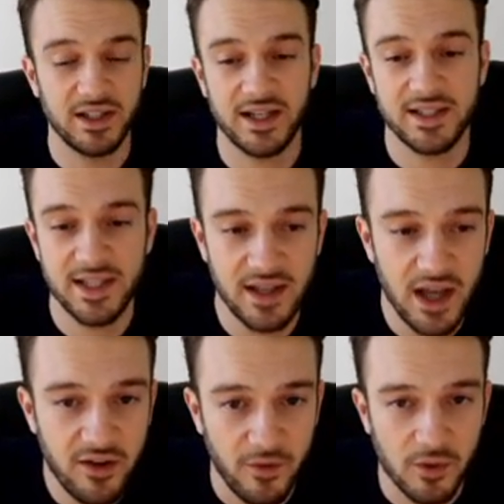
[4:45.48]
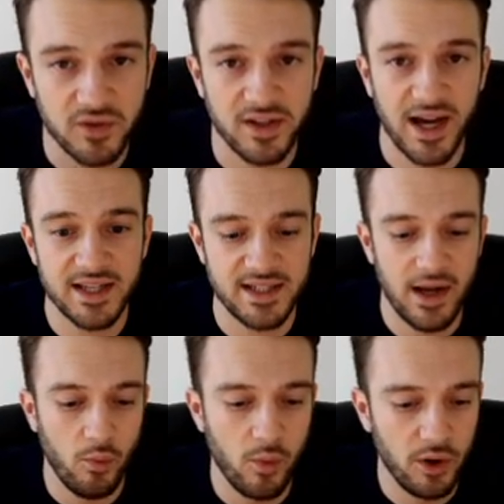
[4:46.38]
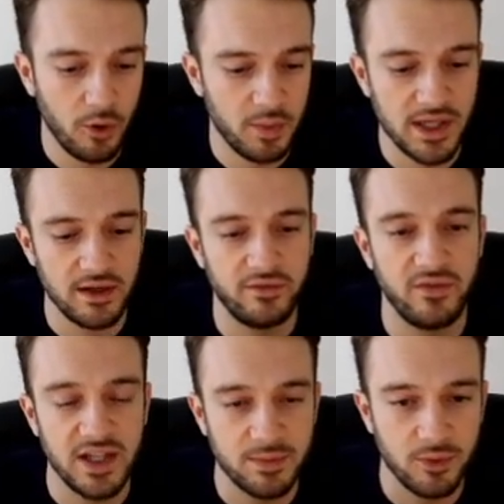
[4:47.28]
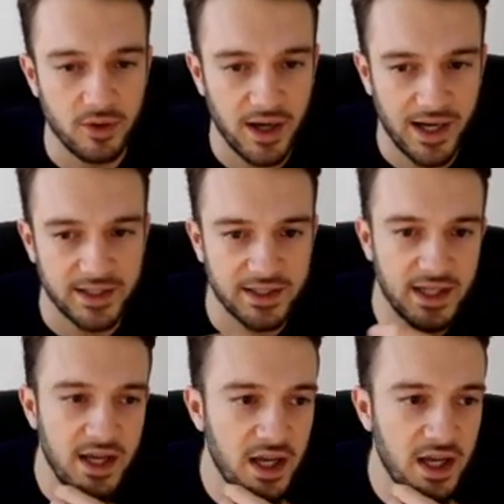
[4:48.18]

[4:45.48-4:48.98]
like I said, for most of you guys here will be Facebook ads.